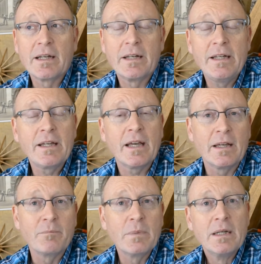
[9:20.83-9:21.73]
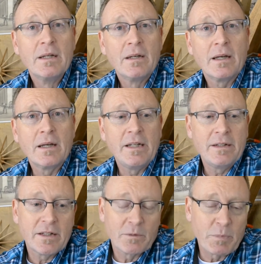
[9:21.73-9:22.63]
And he came and he
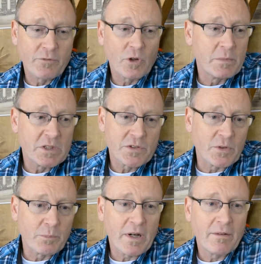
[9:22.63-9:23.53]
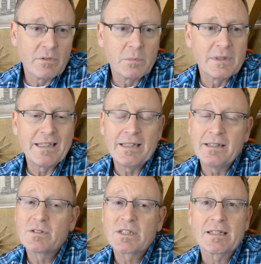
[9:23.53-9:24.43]
did a performance for probably
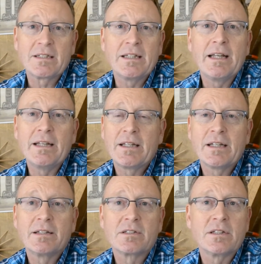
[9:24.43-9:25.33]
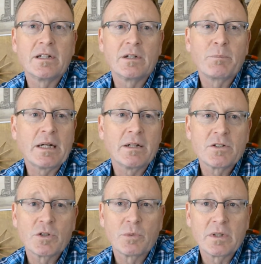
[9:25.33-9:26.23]
60, 80 kids and their
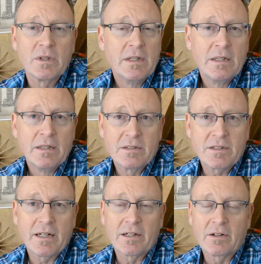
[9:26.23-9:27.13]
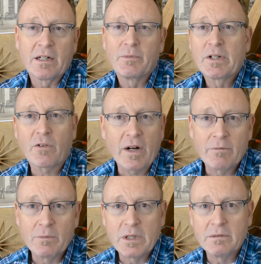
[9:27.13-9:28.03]
parents who were standing around. We
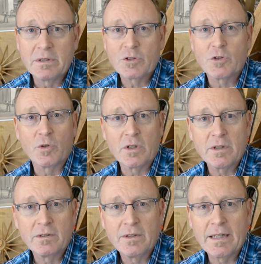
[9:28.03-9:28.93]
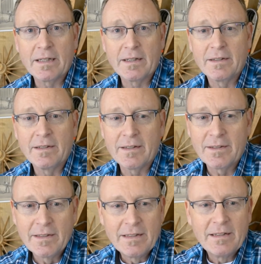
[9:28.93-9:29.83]
crammed them all in the store and uh,
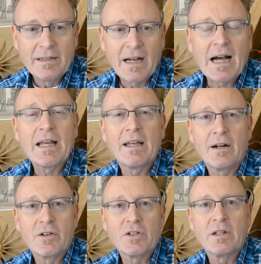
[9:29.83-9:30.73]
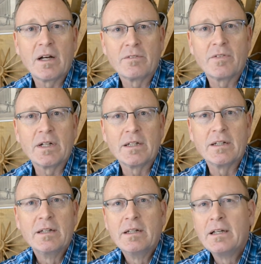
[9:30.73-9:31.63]
high energy, a lot of fun.
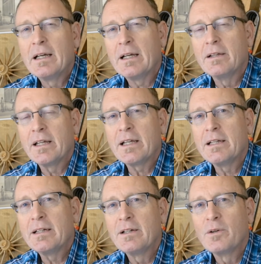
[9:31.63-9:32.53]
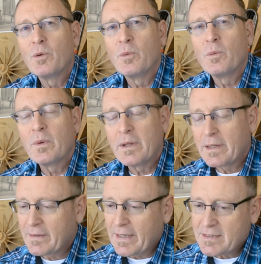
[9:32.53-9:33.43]
And then
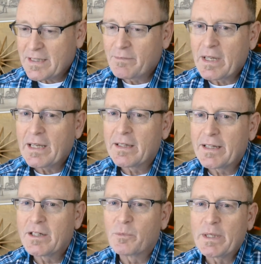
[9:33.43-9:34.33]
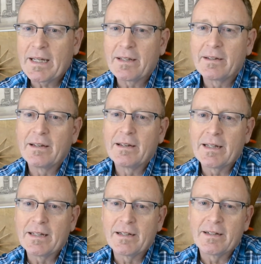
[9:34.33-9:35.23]
th that same day later, we had,
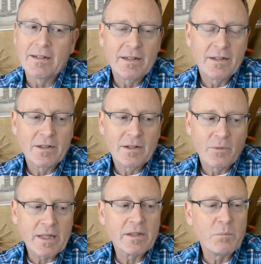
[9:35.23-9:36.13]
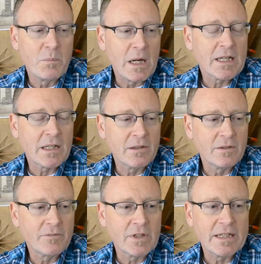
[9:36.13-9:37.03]
a, uh, we had the model
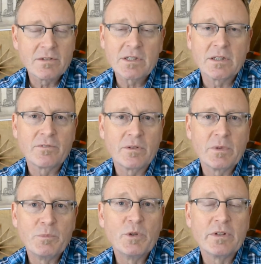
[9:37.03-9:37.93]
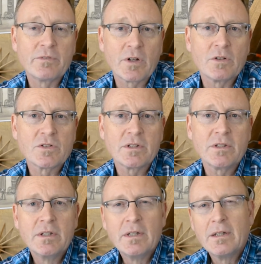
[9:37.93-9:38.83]
for Elsa from the movie Frozen.
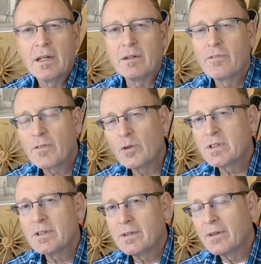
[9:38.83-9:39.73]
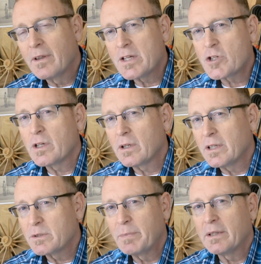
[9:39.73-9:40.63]
And Frozen this year
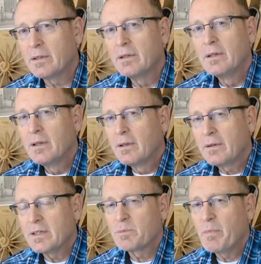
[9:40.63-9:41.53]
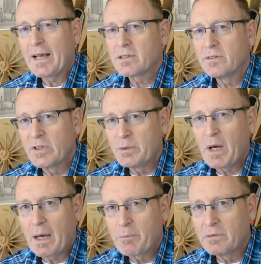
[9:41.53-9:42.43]
has been this massively
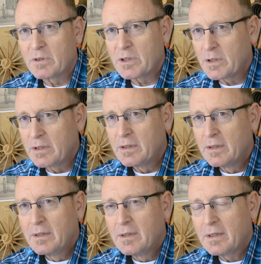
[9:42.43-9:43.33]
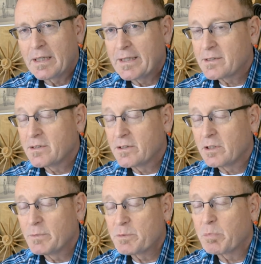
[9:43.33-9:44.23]
popular, I guess the
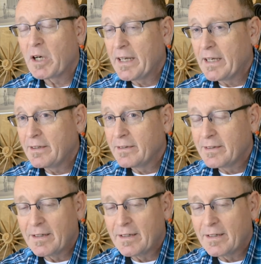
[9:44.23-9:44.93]
term is brand.